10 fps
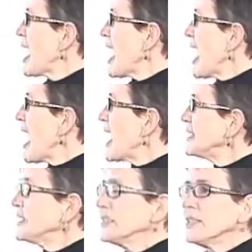
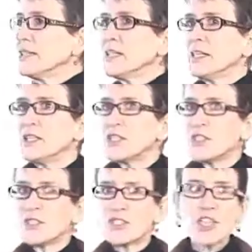And
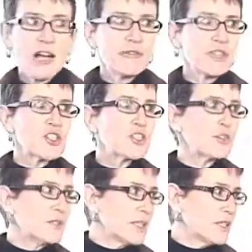the shellfish
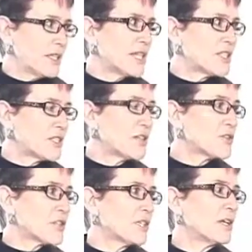
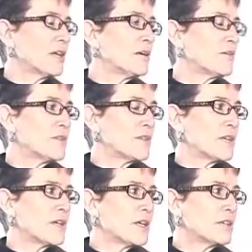
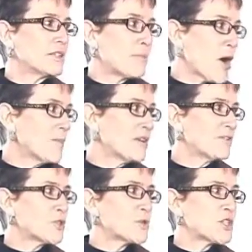the Department of
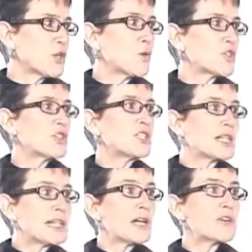Fisheries and Ocean
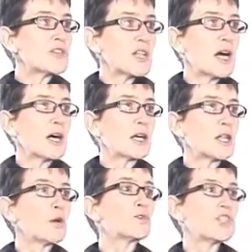declares a
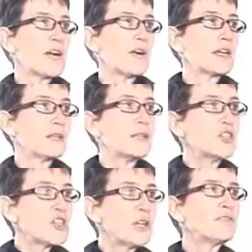closed area.
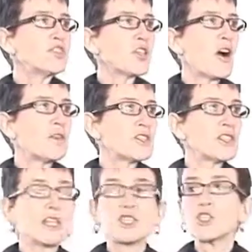Shellfish
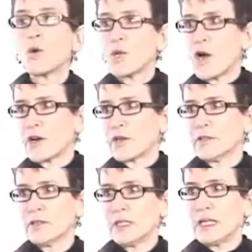harvesting is no
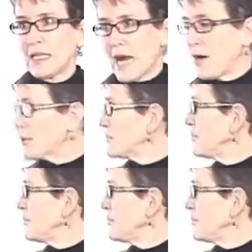longer allowed.